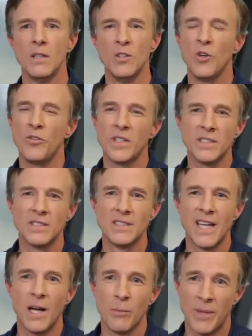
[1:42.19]
UFS is
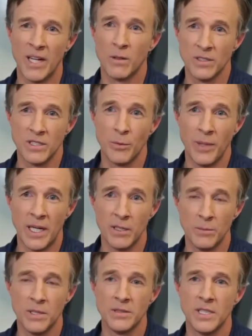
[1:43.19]
not backwards
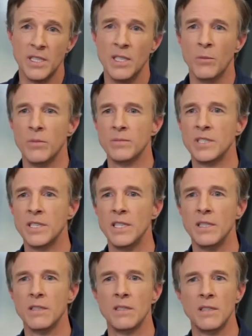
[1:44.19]
compatible to
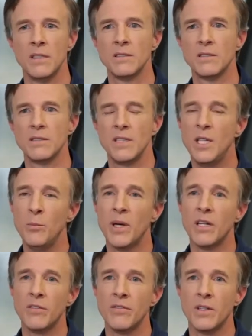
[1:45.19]
eMMC. Its key
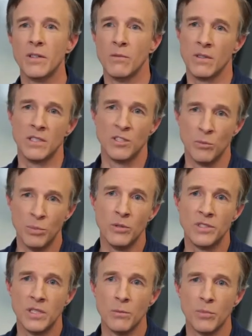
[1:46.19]
benefit really is a
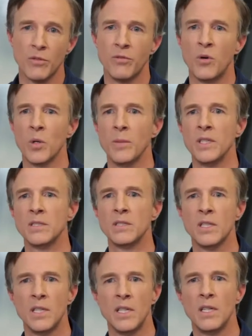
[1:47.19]
boost in
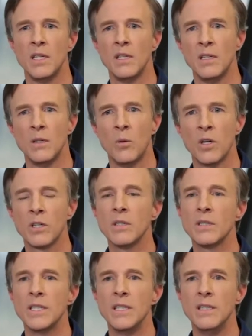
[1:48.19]
performance. While
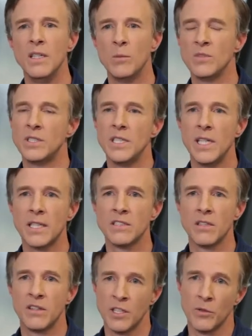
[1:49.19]
currently eMMC
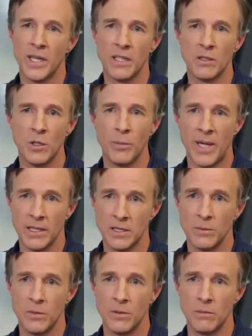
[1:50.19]
has a theoretical
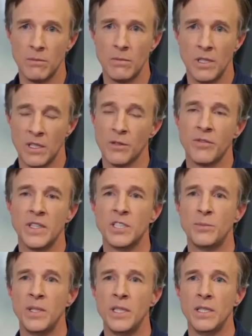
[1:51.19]
maximum interface
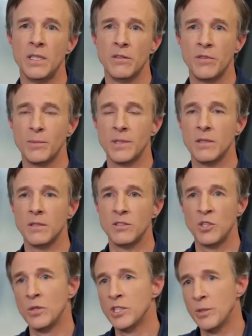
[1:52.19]
speed of up to
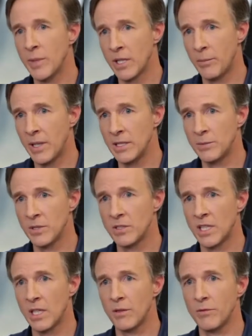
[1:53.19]
200 megabytes per
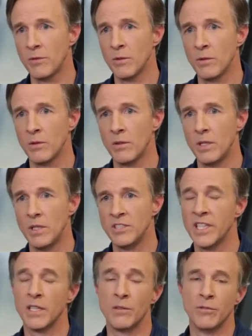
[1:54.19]
second for
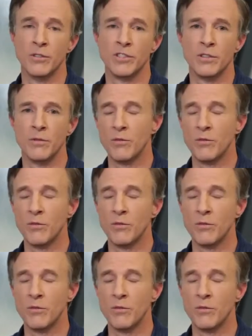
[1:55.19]
JEDEC version